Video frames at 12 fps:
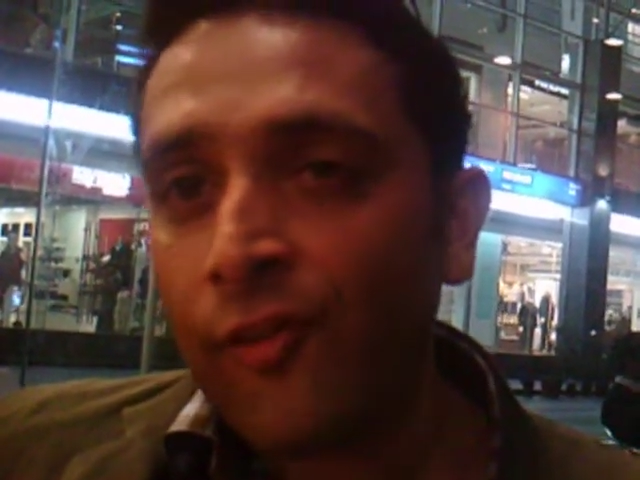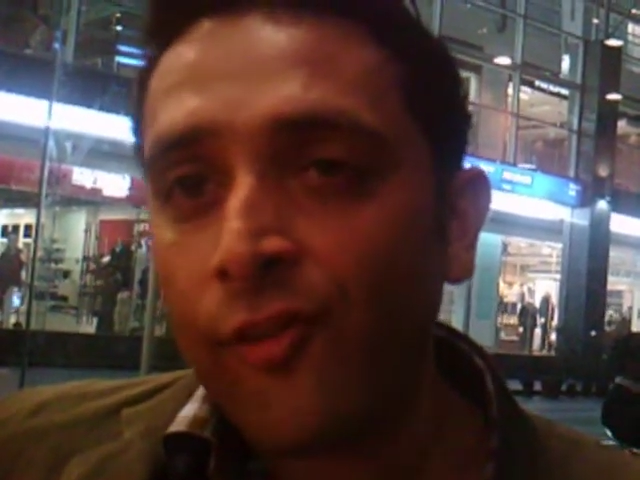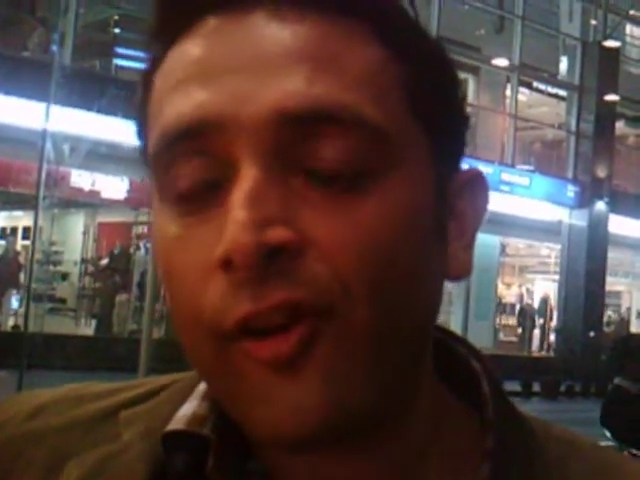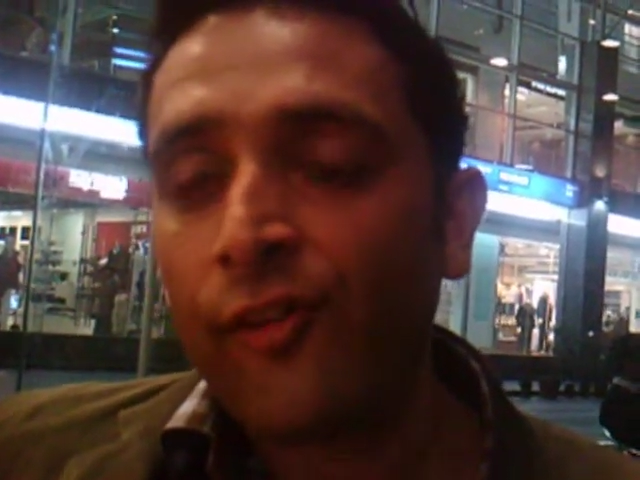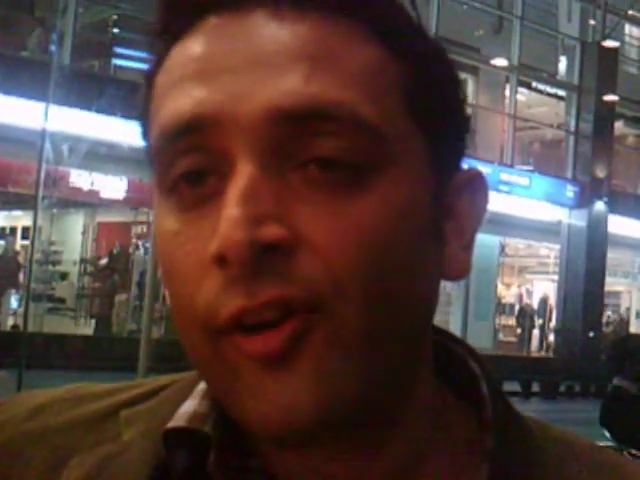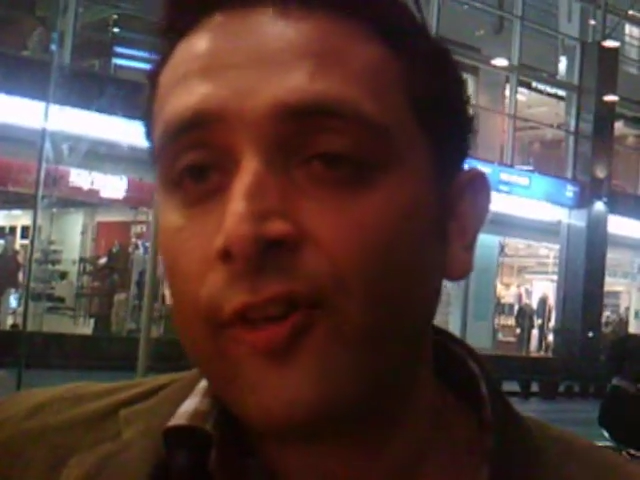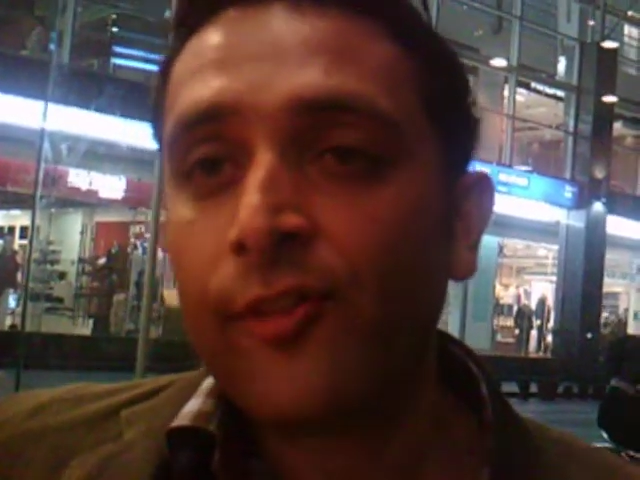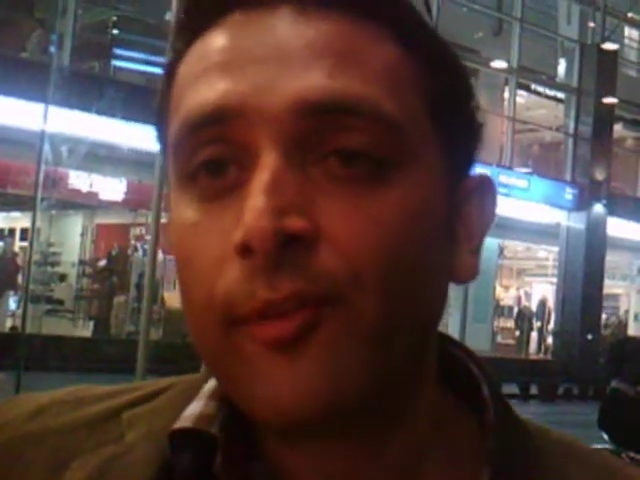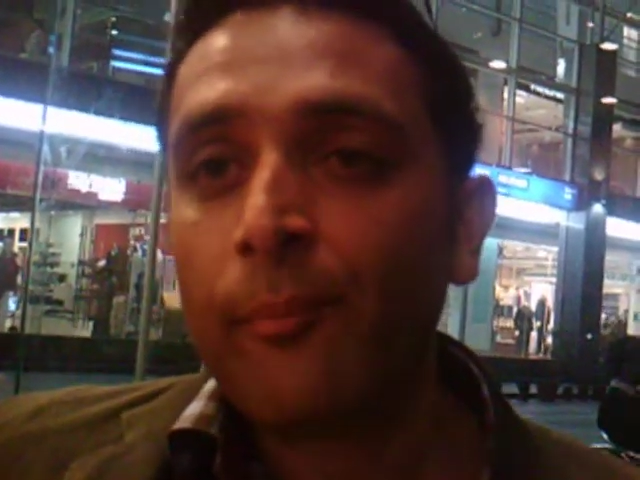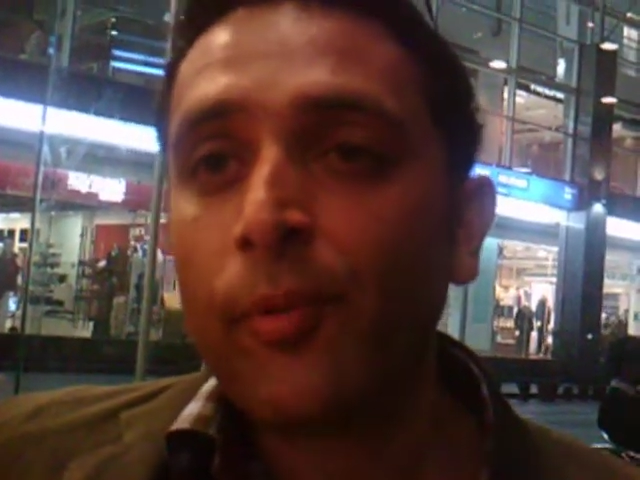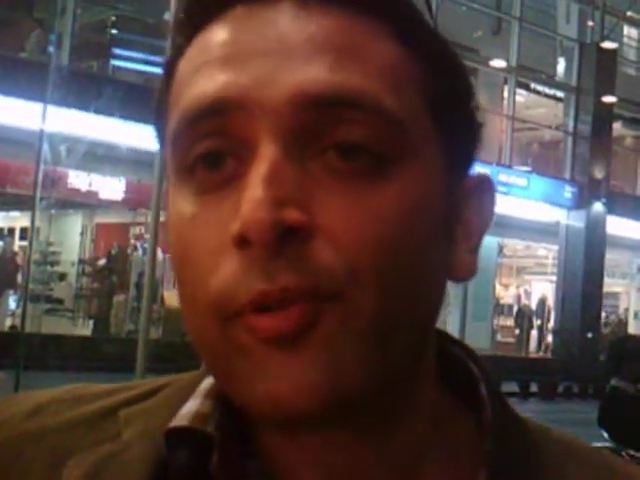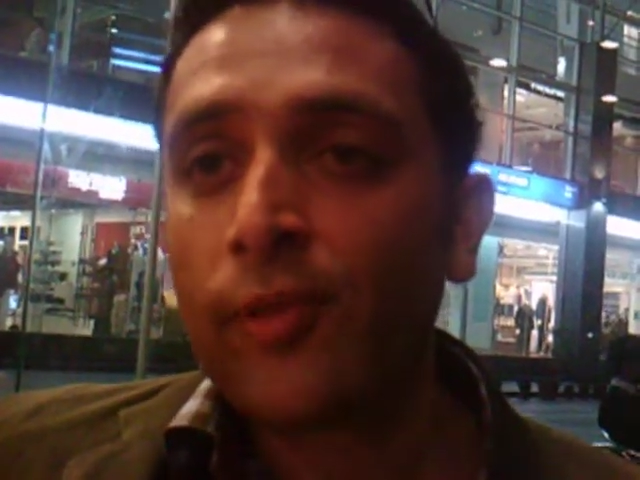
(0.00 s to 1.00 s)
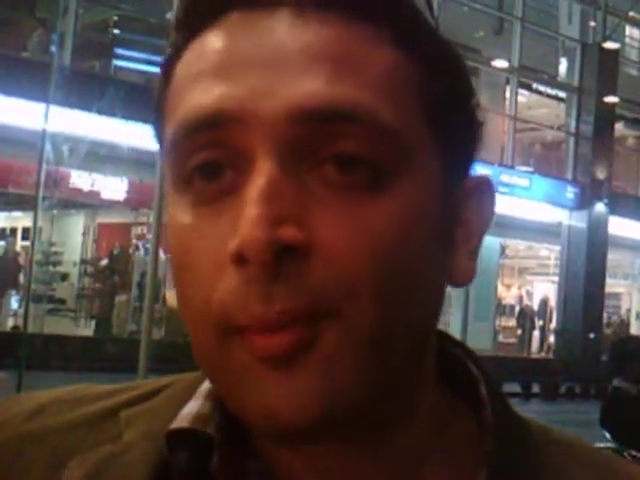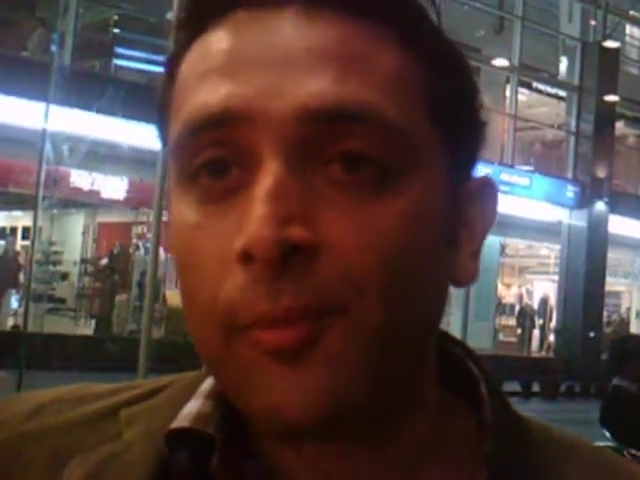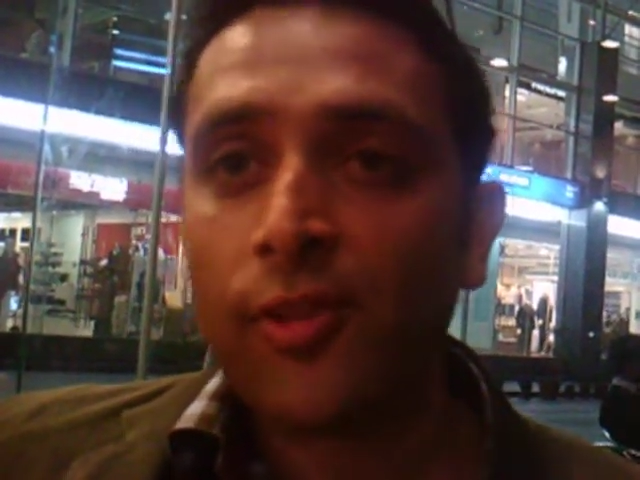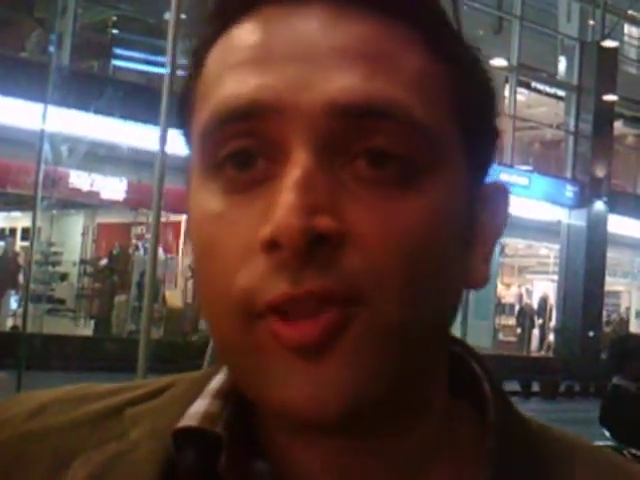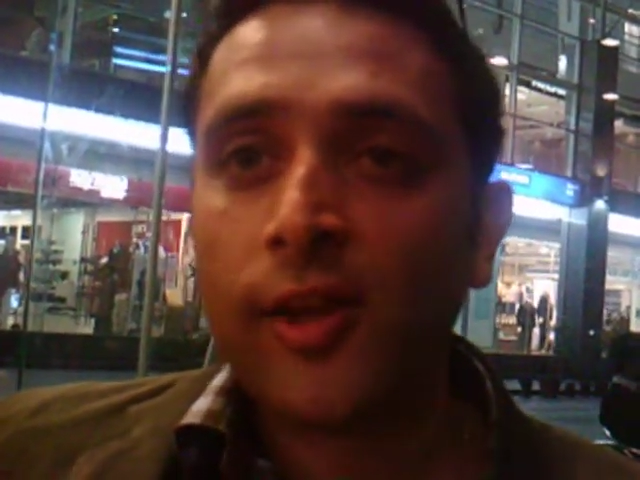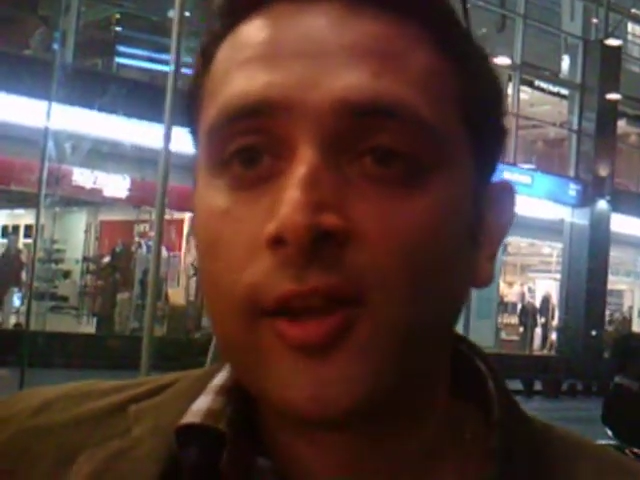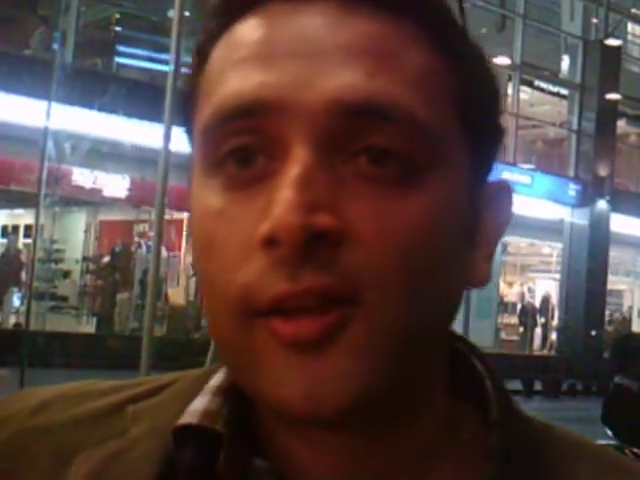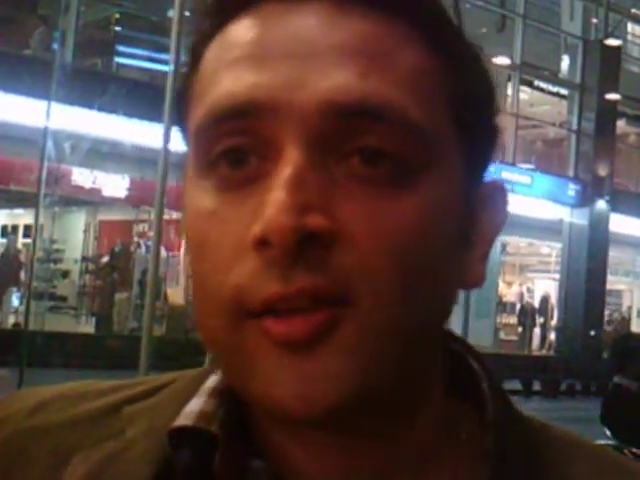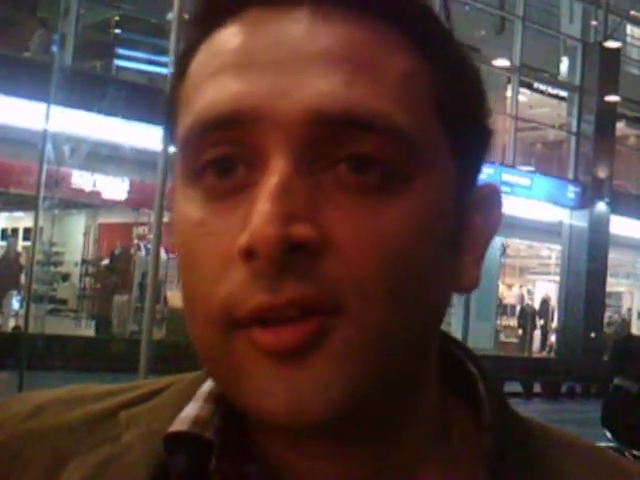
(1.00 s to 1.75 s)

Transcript: very, very simple type of thing.